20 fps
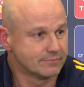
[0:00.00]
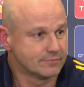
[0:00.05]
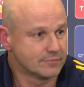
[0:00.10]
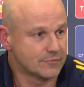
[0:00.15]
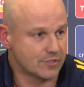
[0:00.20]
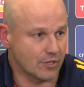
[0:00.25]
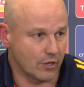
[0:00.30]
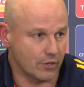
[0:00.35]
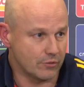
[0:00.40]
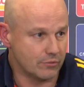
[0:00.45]

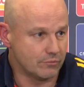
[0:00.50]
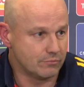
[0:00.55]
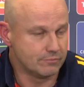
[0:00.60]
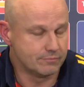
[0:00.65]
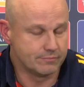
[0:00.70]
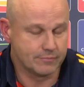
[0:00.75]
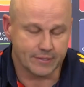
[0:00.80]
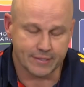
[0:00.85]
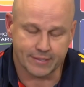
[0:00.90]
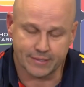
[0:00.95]
So.
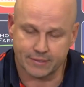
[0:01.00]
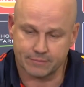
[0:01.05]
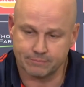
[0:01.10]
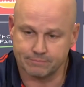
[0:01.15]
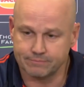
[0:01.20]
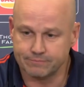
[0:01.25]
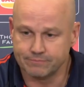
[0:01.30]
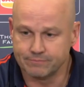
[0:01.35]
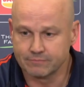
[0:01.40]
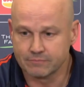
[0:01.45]

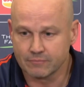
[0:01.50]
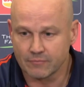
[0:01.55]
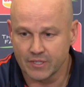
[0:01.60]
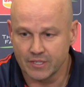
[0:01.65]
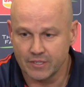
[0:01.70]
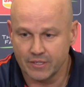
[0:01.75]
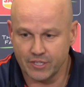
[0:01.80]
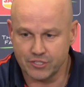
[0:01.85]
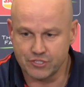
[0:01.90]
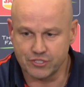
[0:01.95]
Um,
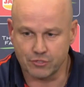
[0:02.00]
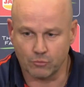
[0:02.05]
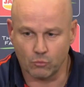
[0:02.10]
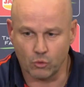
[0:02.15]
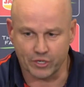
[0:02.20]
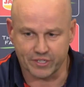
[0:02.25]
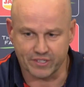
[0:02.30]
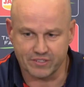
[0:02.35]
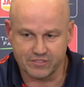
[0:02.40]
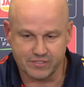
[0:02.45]
it's to
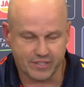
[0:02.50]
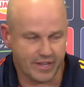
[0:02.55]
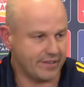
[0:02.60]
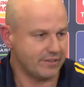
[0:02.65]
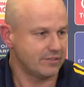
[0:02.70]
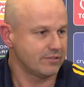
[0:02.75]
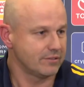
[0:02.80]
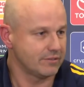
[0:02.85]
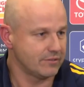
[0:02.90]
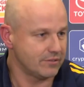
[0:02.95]
what
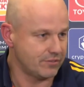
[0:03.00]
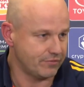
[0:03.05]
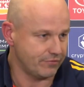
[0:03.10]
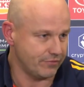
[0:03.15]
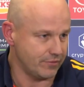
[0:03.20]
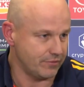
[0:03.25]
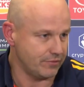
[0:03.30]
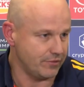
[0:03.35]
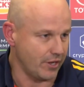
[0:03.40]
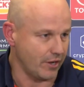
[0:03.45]
extent, is,
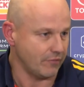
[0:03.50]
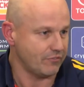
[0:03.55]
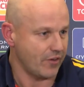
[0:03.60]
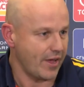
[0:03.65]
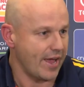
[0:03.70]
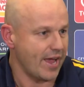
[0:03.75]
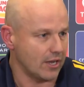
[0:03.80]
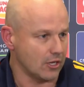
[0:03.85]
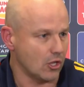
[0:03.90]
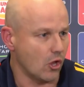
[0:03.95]
you know, for
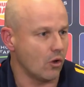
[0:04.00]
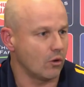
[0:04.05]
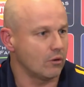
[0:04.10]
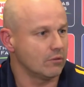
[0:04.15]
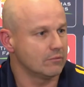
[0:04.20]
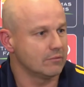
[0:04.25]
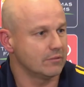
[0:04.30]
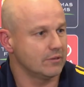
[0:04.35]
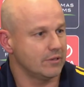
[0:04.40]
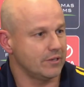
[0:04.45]
how
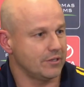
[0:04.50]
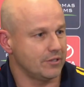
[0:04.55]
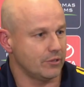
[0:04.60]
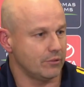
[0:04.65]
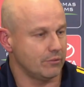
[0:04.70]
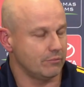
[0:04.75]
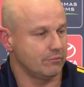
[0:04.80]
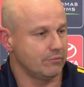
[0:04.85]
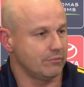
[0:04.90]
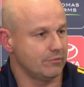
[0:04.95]
long are
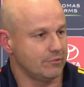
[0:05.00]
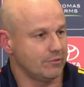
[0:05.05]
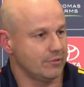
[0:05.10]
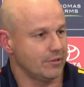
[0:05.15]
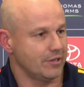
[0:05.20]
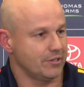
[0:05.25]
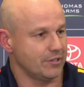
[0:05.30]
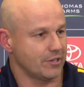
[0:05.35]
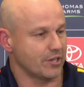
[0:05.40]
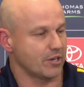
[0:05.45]
you
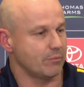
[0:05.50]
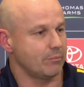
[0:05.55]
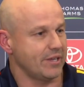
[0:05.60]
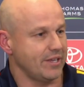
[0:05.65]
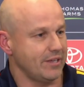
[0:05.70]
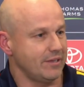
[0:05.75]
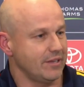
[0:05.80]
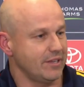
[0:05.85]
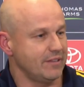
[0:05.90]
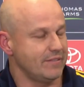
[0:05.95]
are you going to
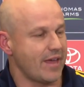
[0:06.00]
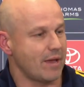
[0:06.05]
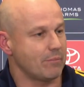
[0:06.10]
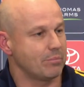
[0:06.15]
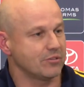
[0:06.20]
be in that